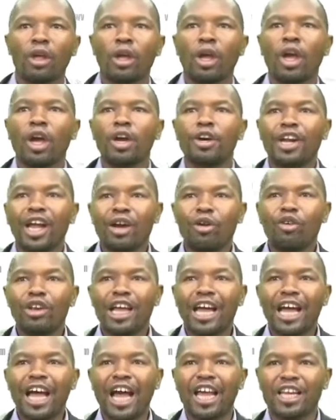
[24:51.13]
Regular
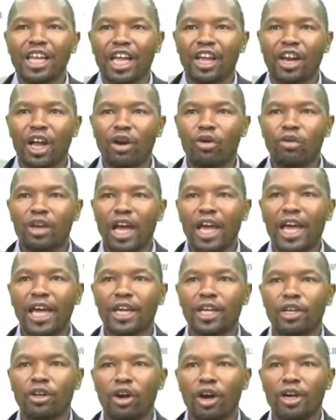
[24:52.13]
and irregular
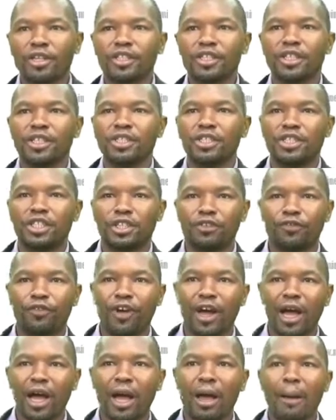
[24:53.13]
echinoids
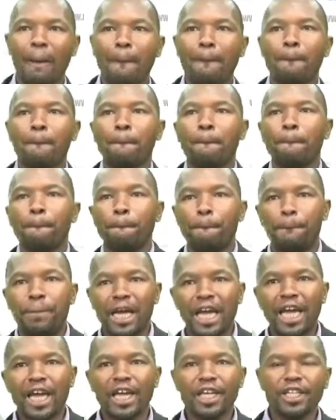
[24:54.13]
differ
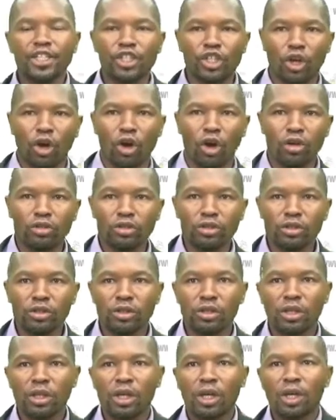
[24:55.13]
based on
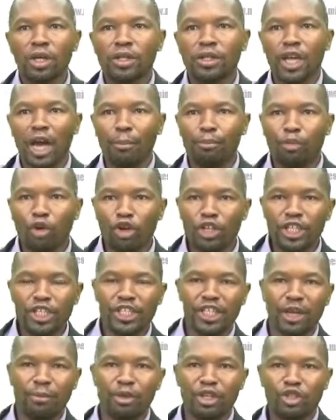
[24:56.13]
their body
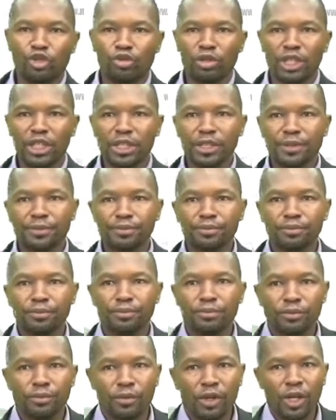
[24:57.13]
symmetry,
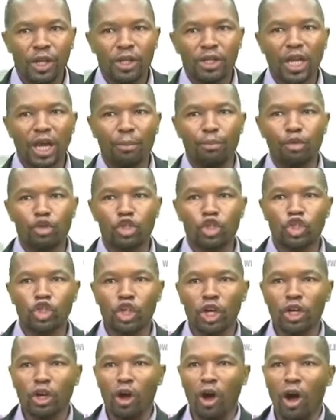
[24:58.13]
their
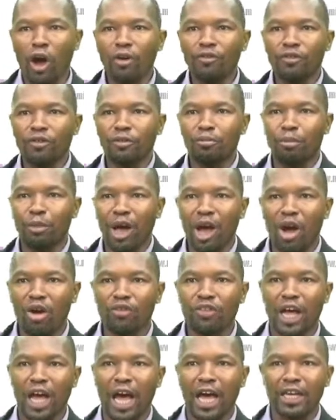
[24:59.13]
position of
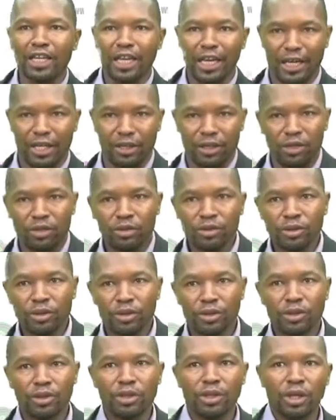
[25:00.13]
mouth and
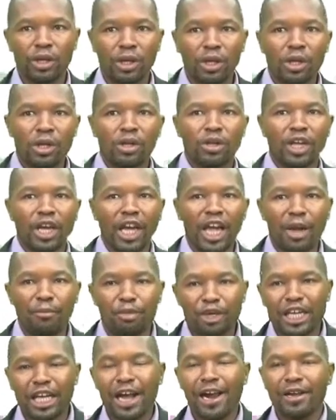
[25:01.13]
anus, the
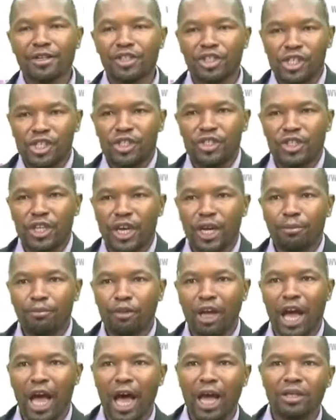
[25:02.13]
apical
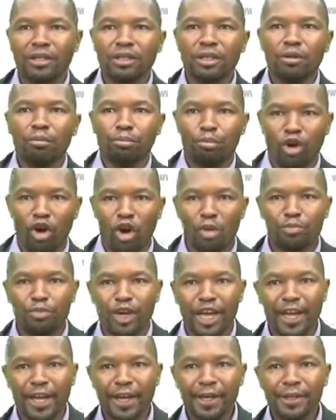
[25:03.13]
system and
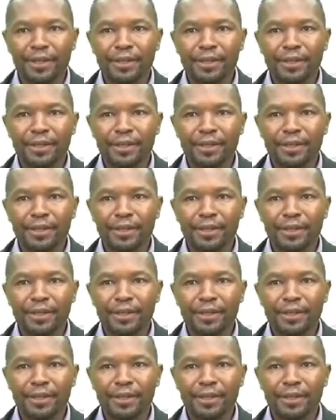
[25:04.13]
pulpe,